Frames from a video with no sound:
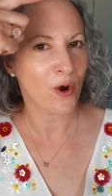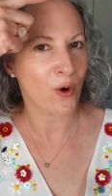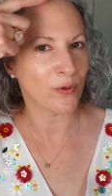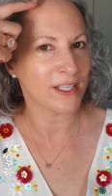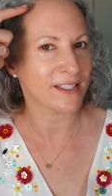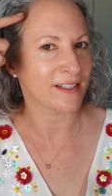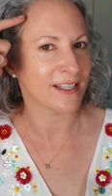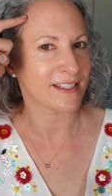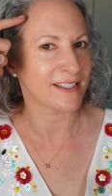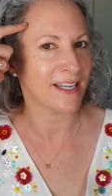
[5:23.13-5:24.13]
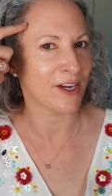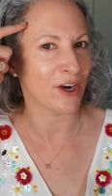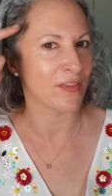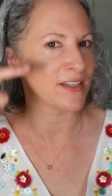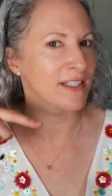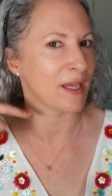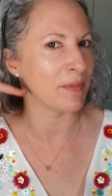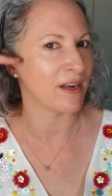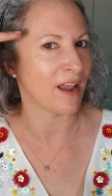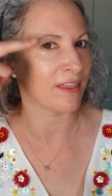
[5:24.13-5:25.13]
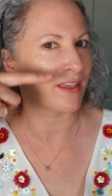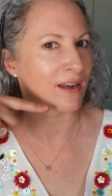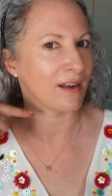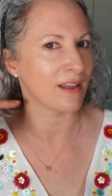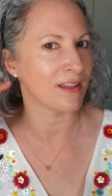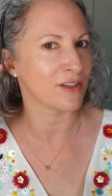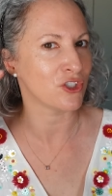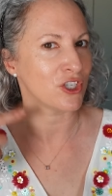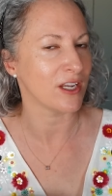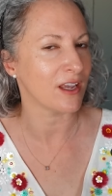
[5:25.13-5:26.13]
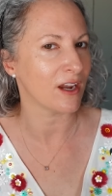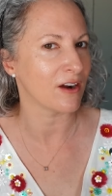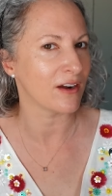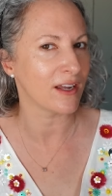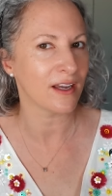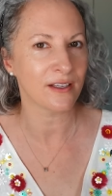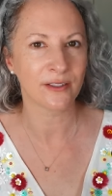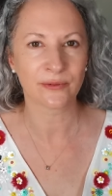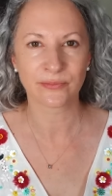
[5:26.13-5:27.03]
only Sunkissed here on this side but nothing in the cheek area.